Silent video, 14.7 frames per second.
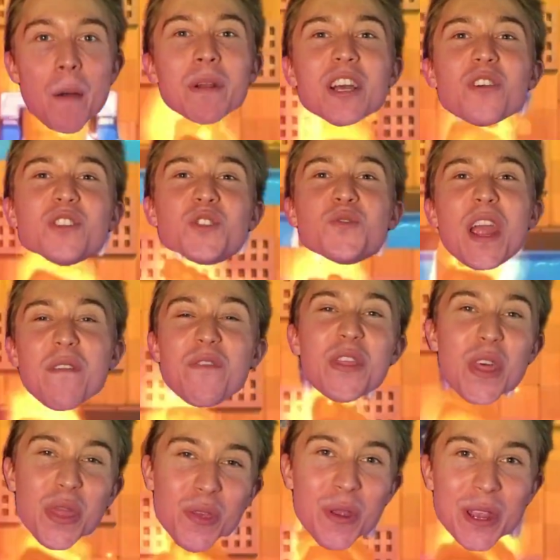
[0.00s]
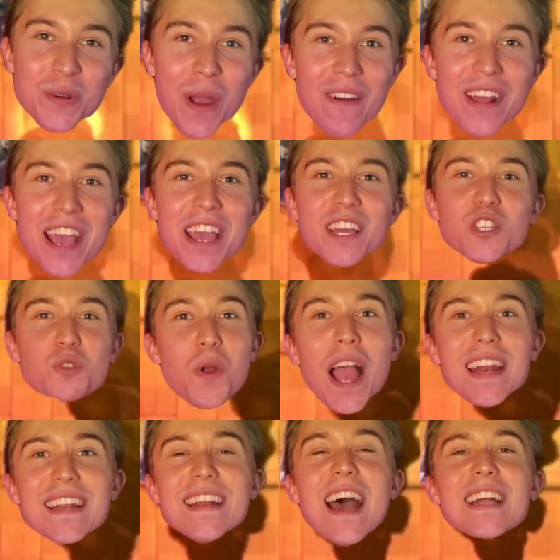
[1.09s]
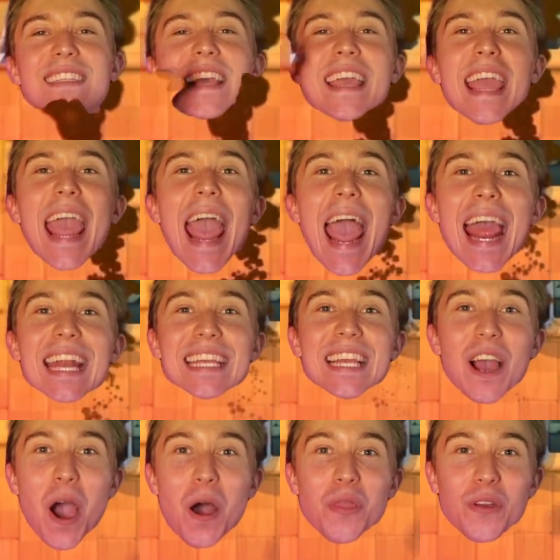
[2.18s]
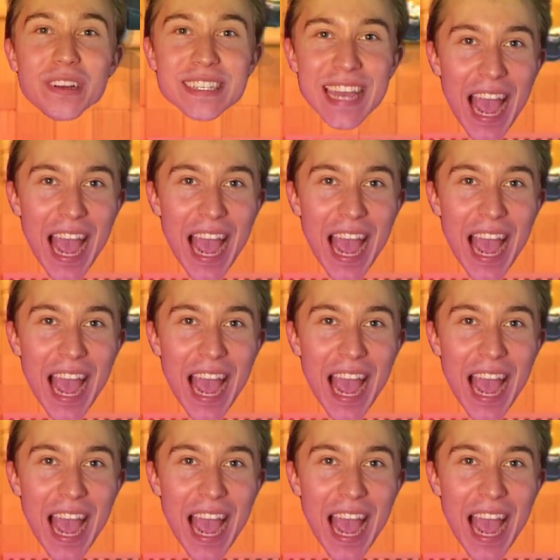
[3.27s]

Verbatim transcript: I'm gonna go straight for the three crown, trying to not take any other